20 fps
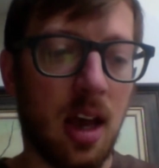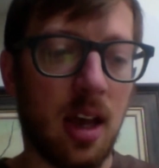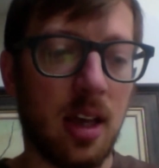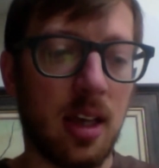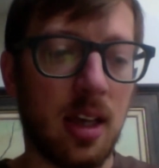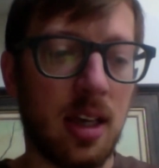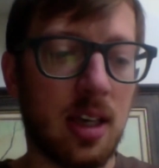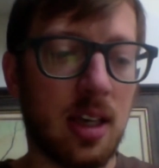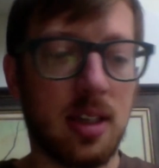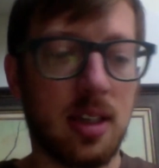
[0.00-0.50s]

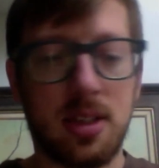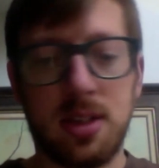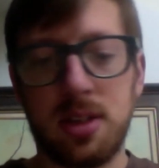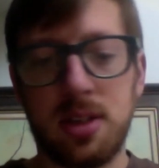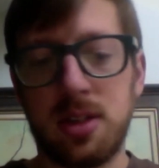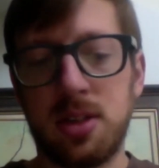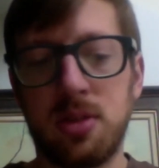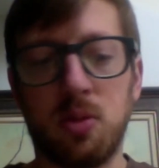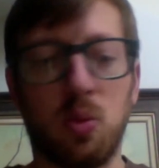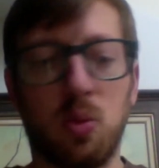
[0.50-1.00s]

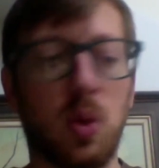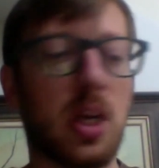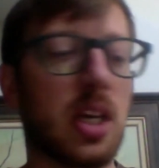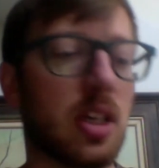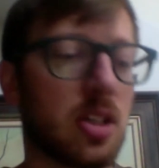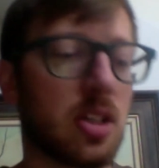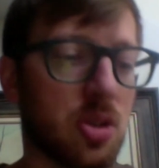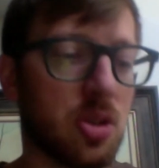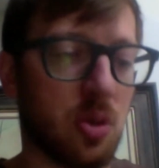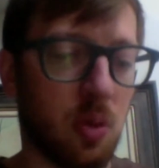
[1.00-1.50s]
it's
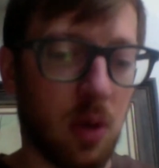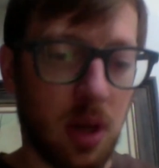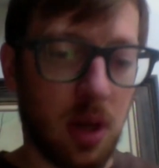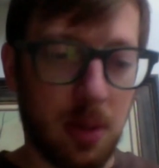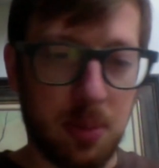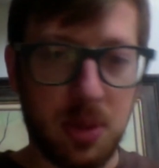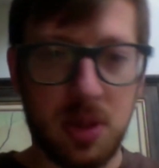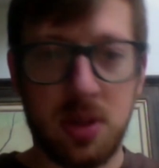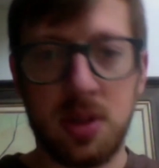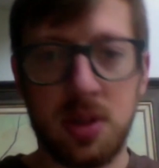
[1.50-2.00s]
reading
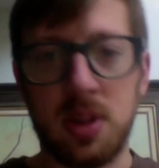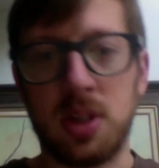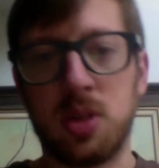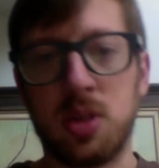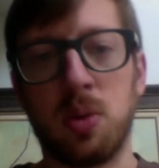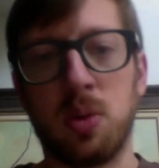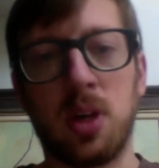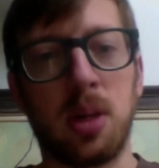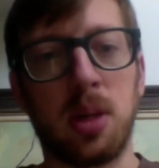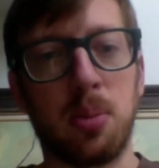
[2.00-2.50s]
scripts, it's
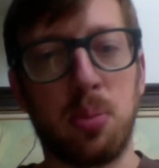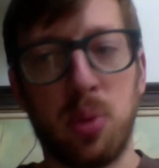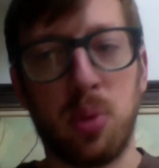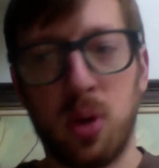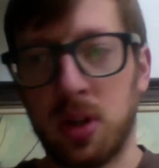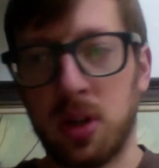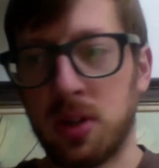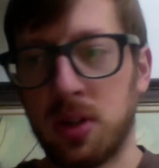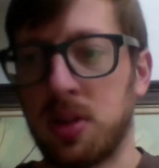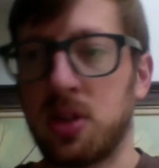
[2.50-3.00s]
reading
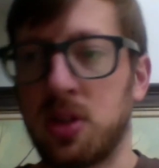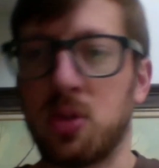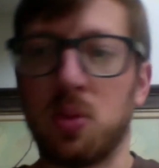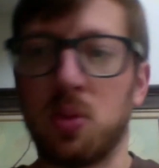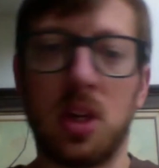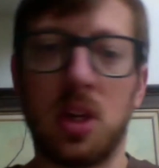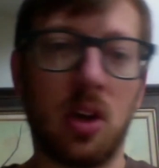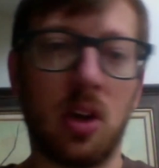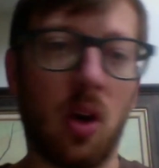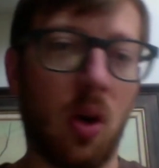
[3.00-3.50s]
books, it's
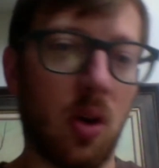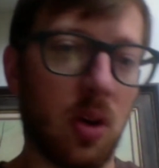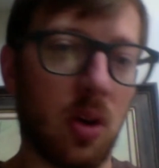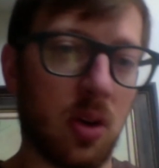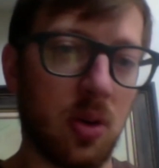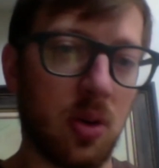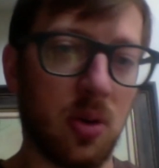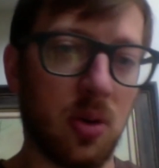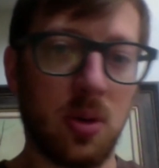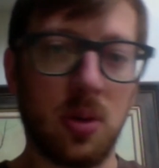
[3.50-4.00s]
reading
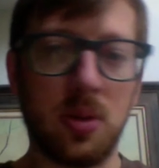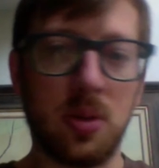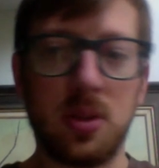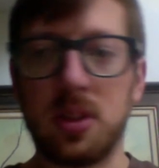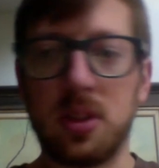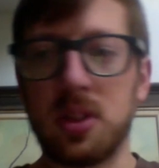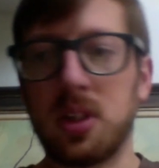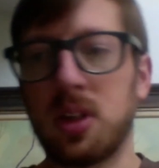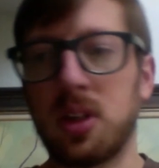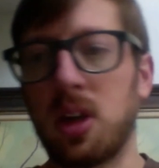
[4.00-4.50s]
articles,
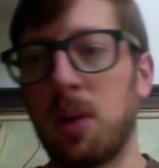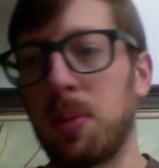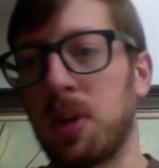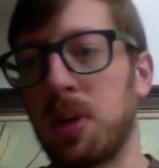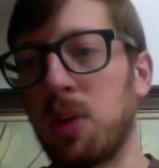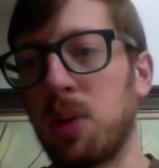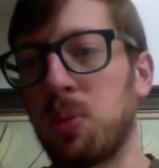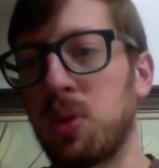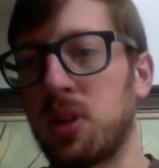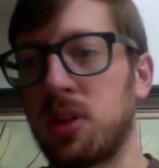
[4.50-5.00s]
it's coming
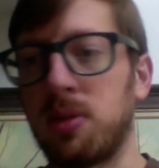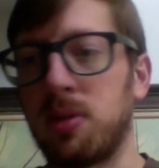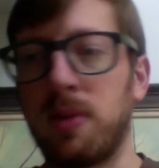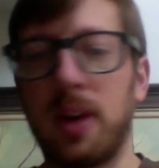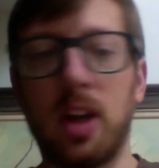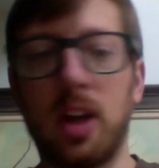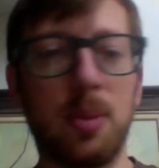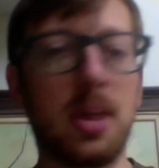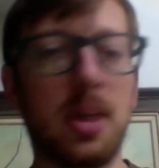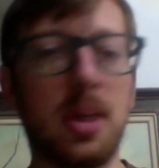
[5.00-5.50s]
up with
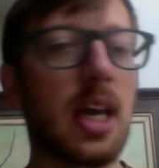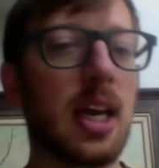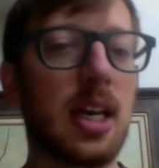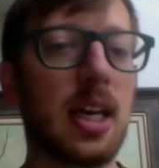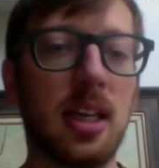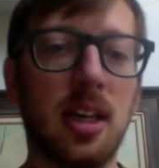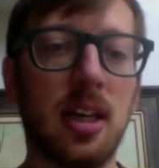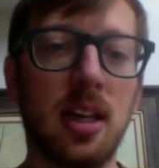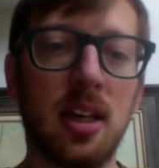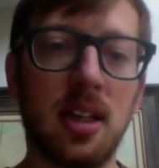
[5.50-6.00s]
development
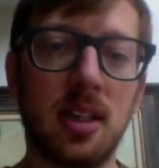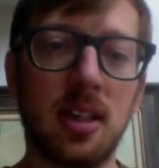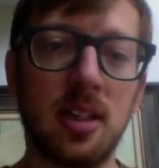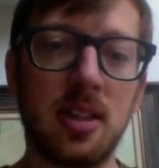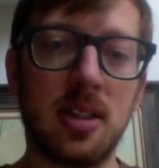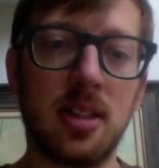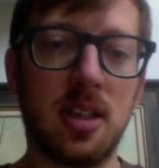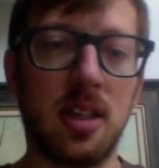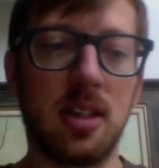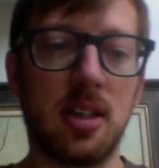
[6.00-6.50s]

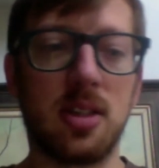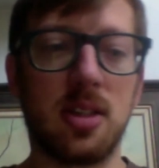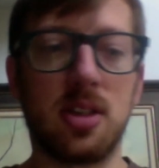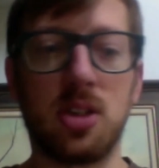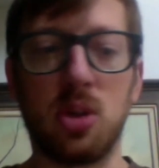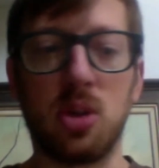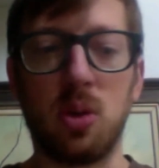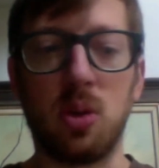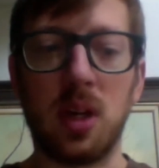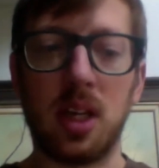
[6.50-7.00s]
ideas, it's
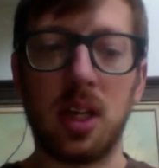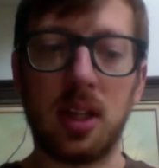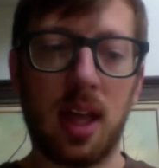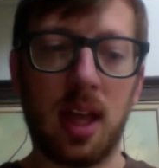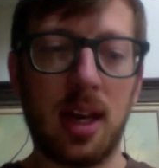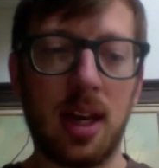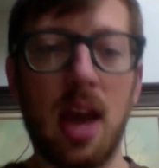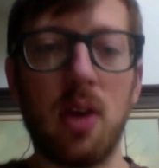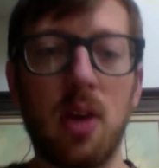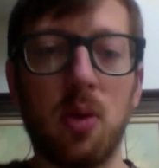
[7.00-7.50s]
doing
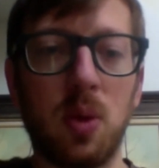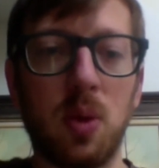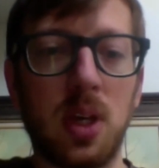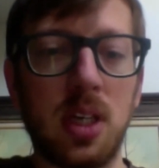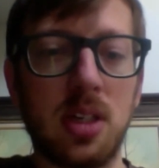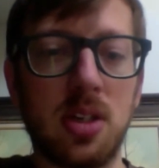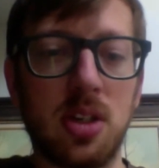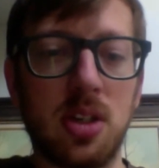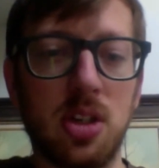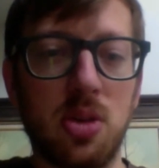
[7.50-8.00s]
that
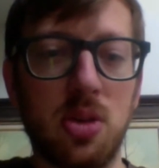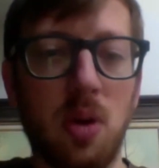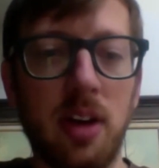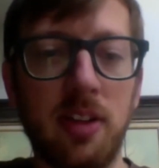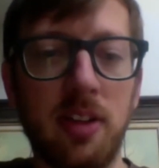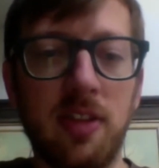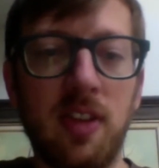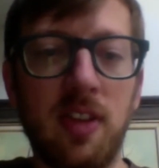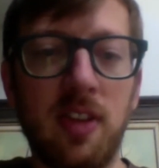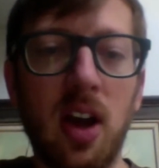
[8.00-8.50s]
outreach to try to
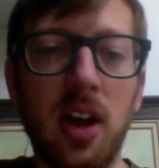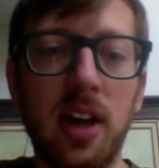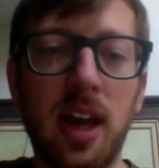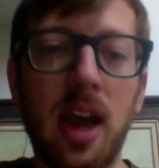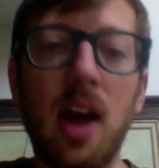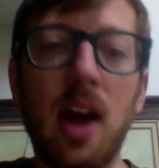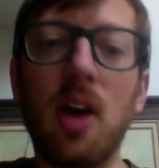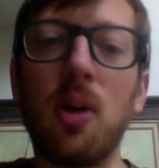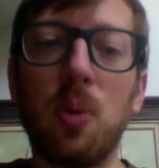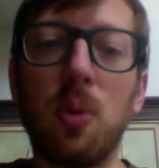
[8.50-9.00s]
find
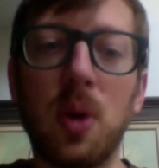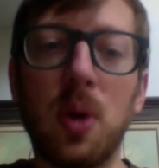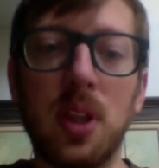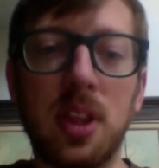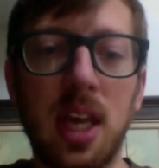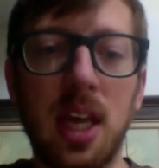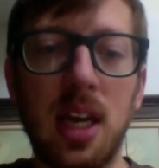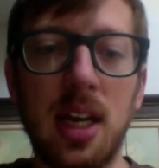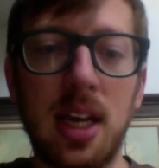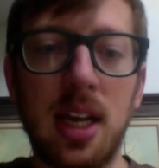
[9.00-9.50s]
out what
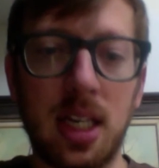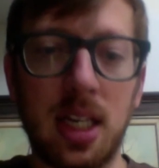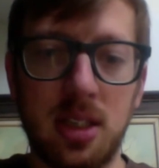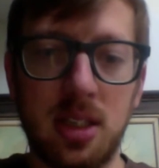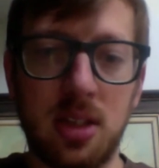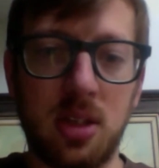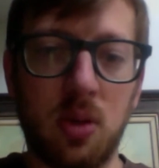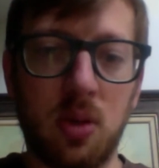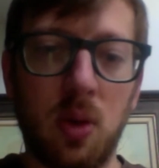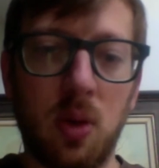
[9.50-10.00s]
that
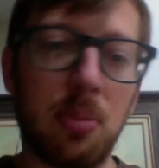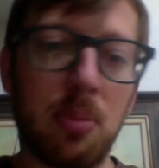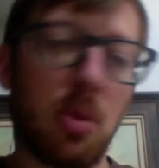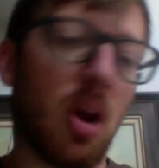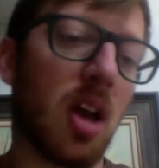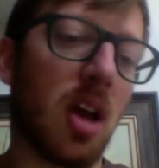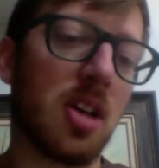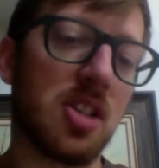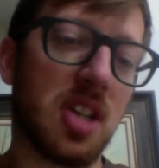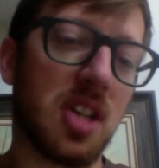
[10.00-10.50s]
next great
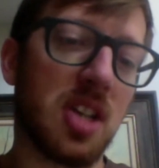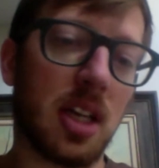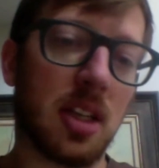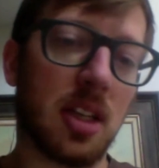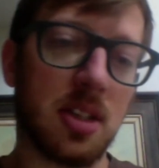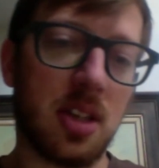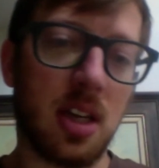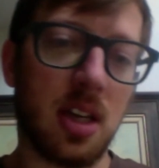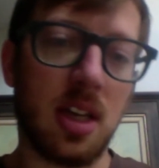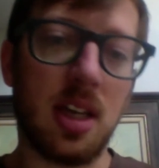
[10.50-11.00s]
project
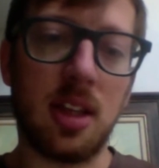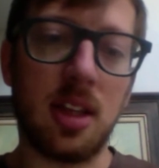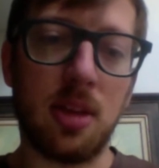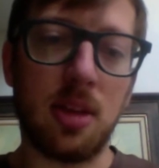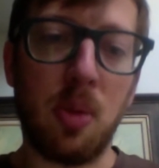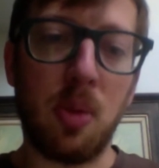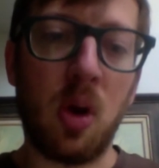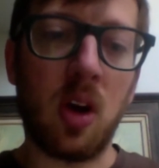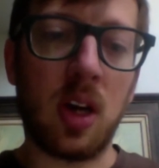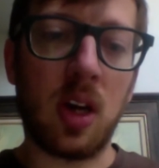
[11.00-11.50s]
that's going to hit the
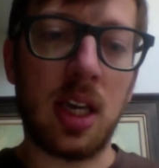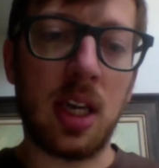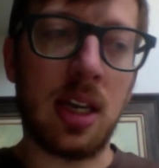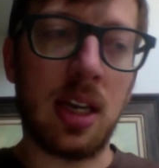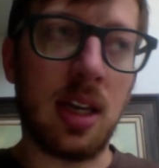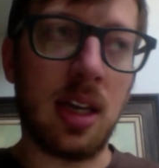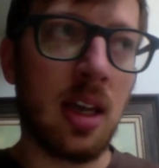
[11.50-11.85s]
market.